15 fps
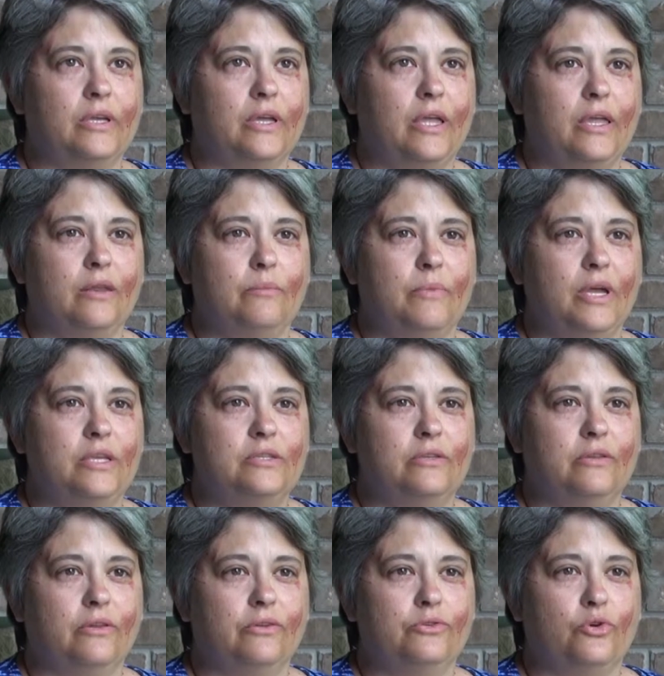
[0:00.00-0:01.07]
I can't
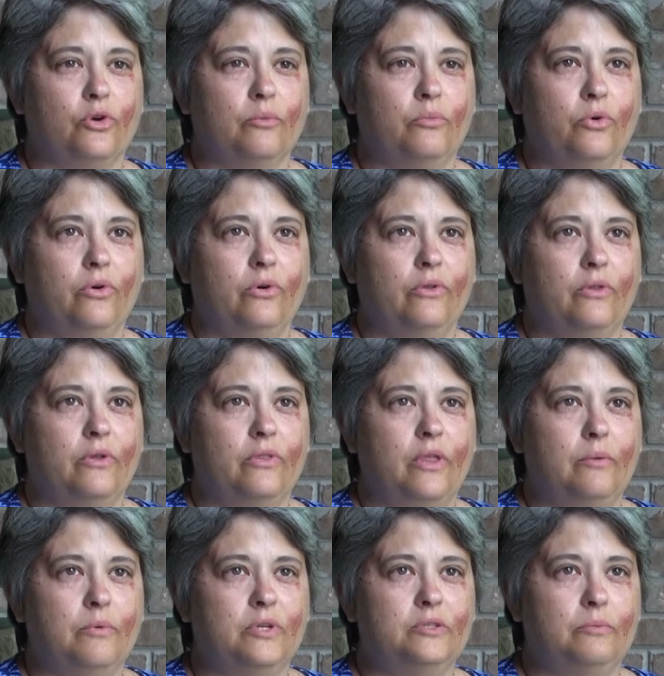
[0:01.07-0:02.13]
imagine the turmoil that
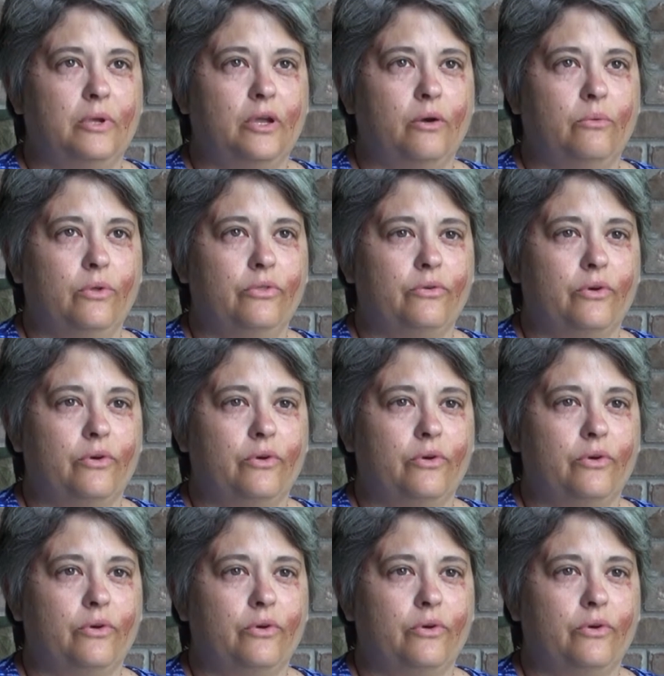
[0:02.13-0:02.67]
they must be going